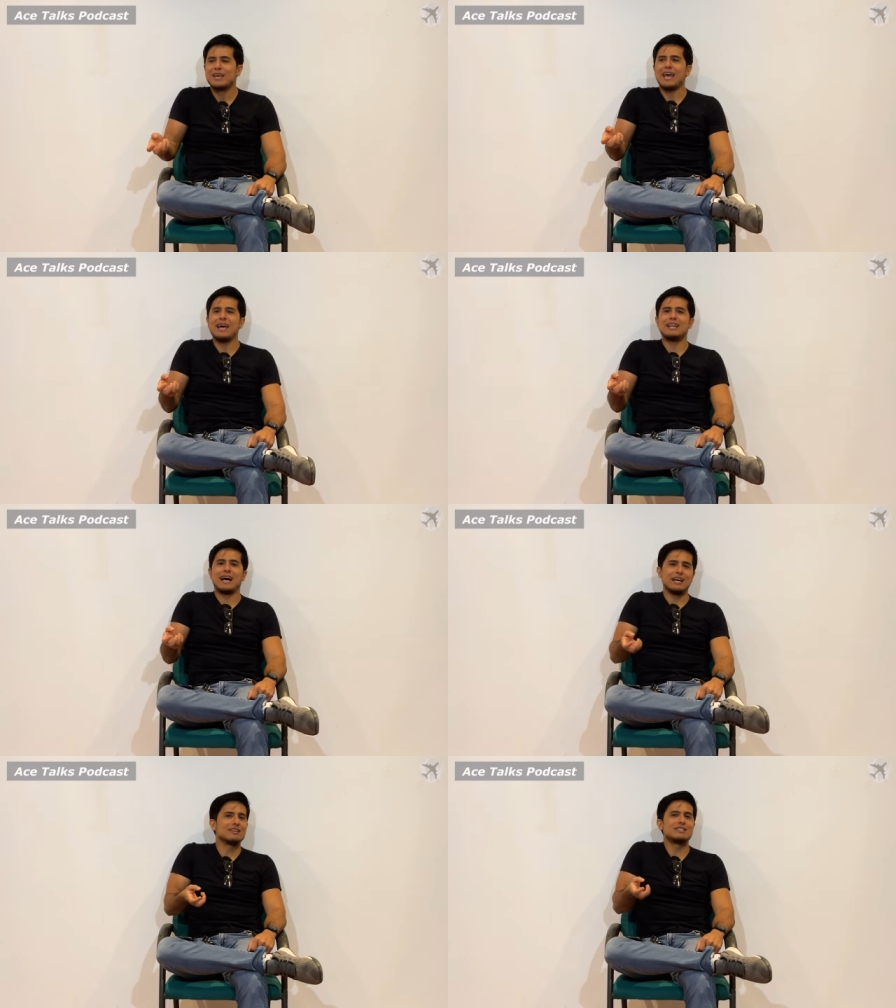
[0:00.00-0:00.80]
And
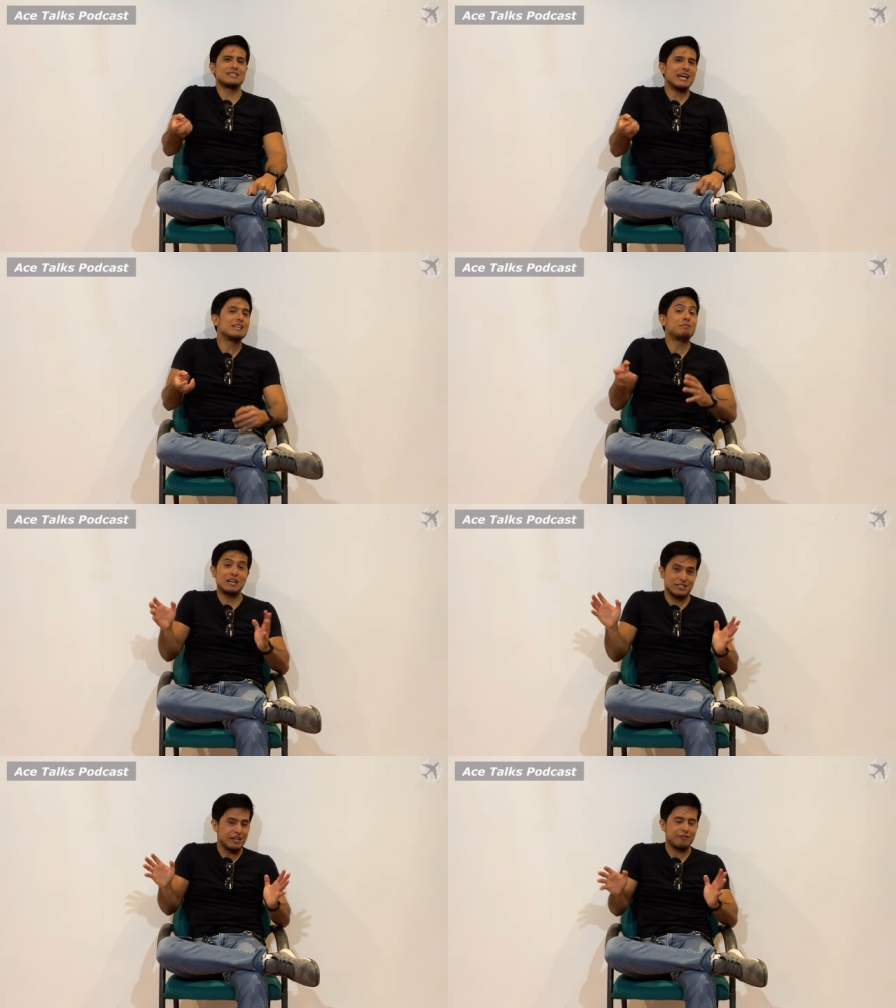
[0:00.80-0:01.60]
I understand
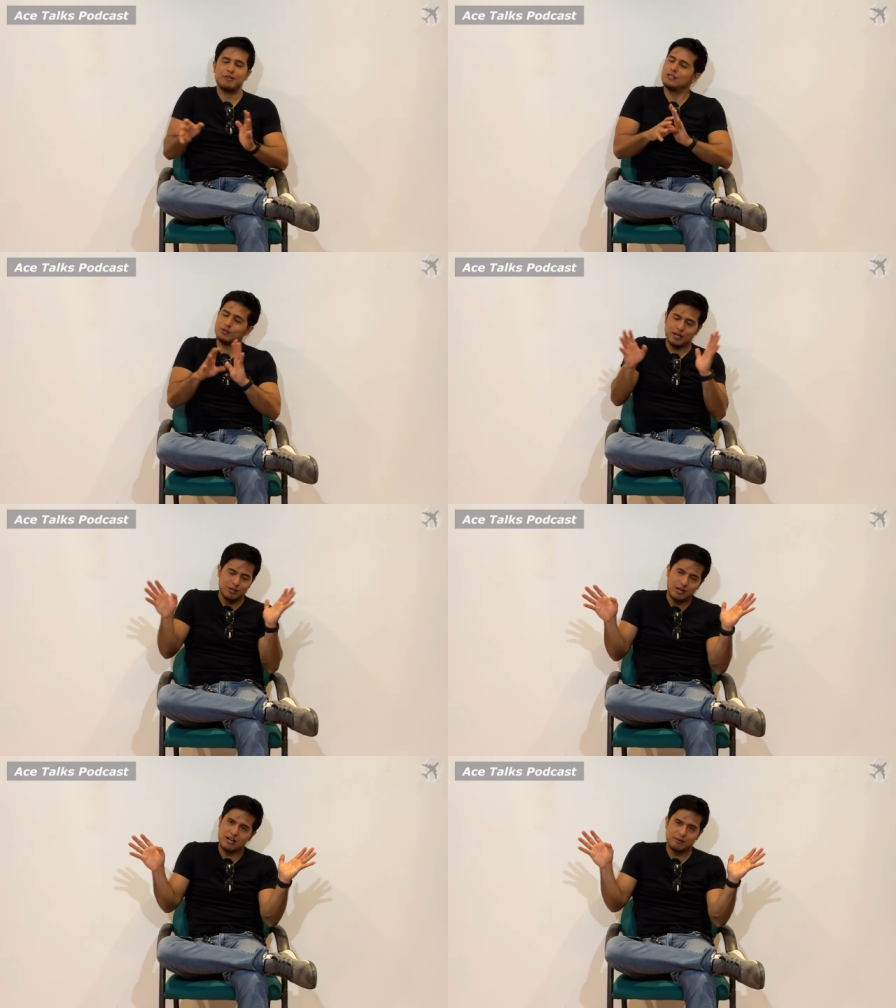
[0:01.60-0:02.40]
imaginary friends. Okay, you
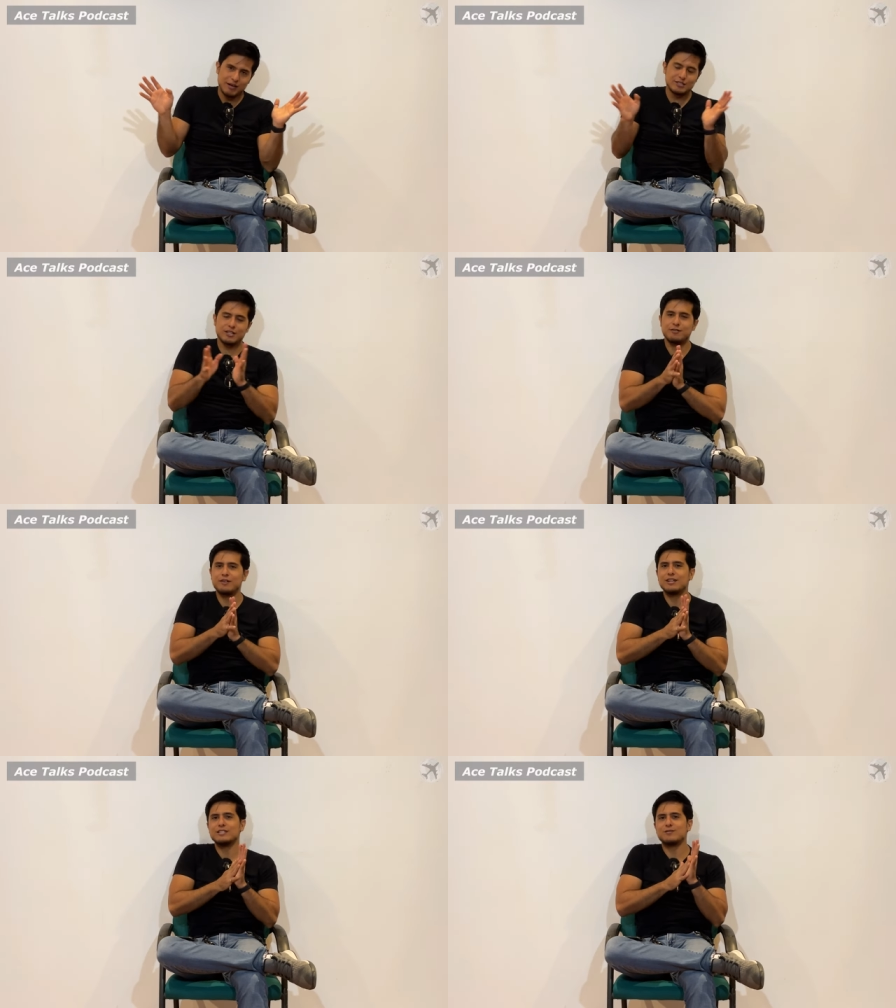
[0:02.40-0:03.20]
got an imaginary
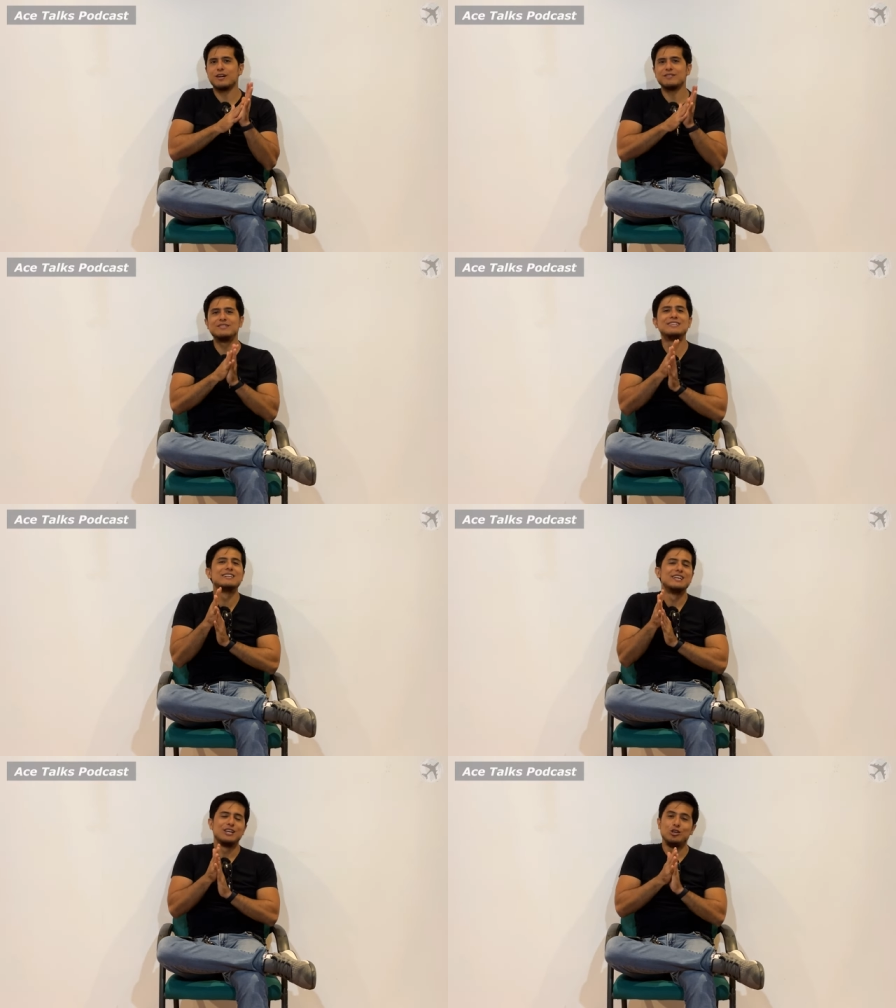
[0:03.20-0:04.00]
friend, that's fine.
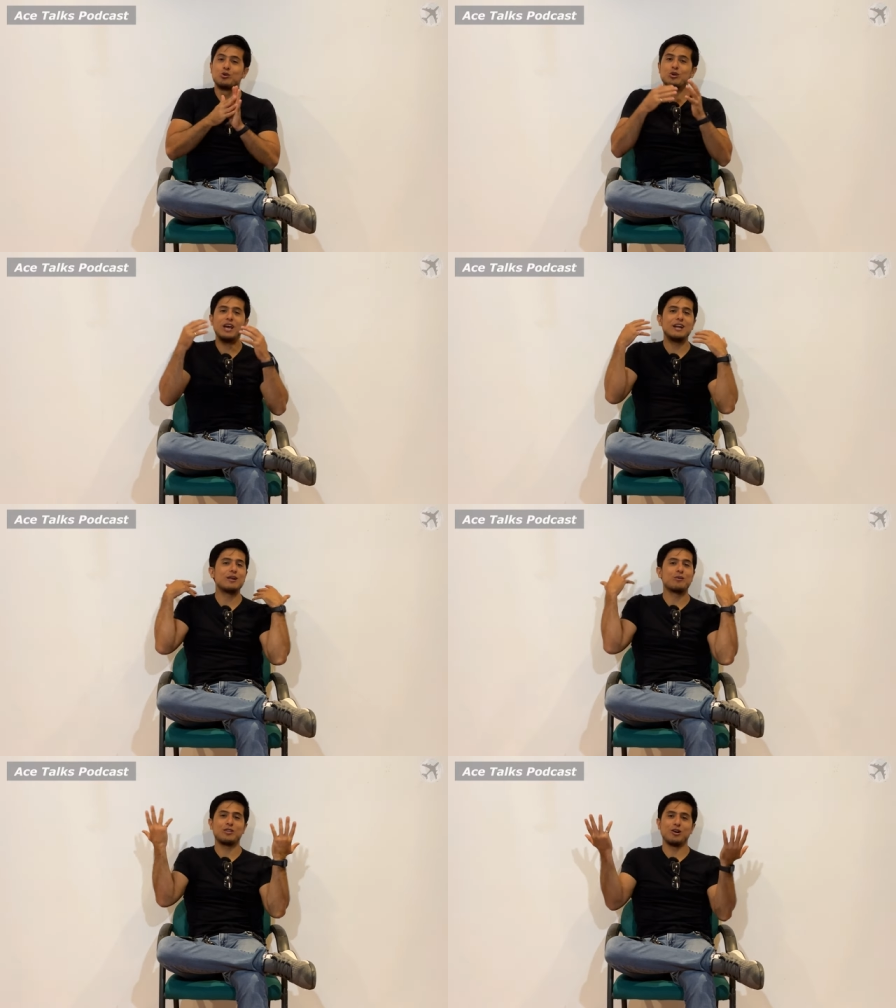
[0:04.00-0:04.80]
You create
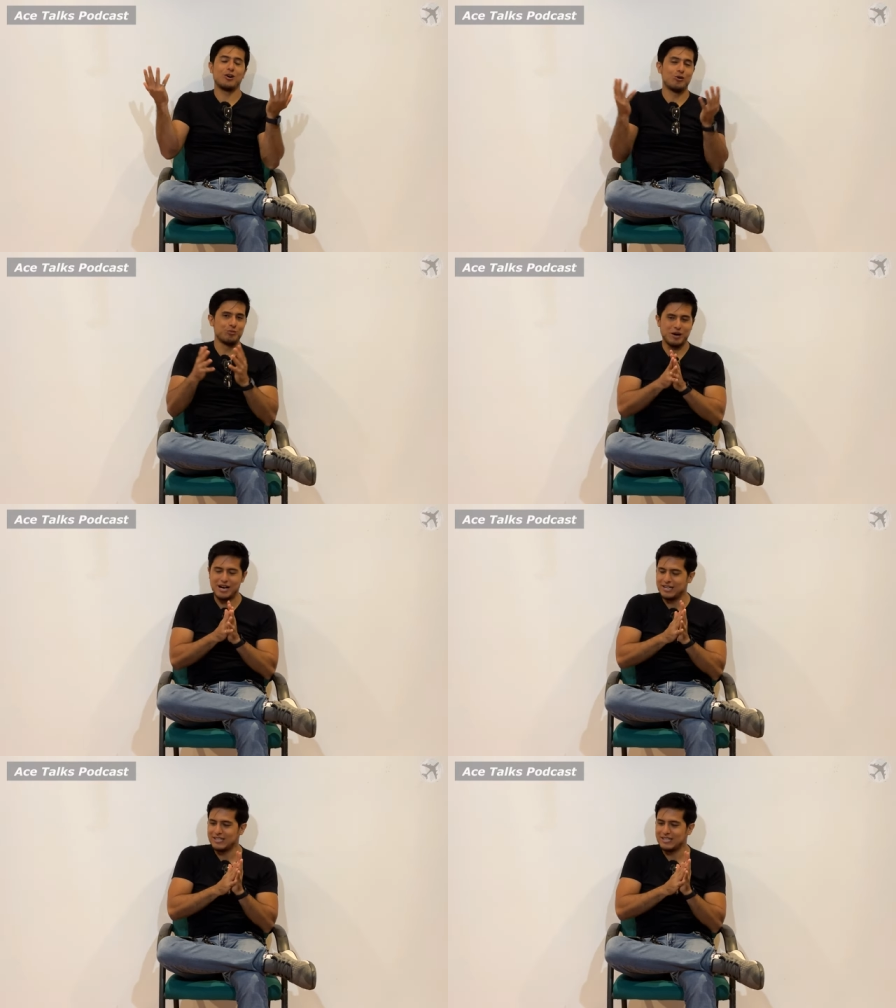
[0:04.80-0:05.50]
it with your own mind,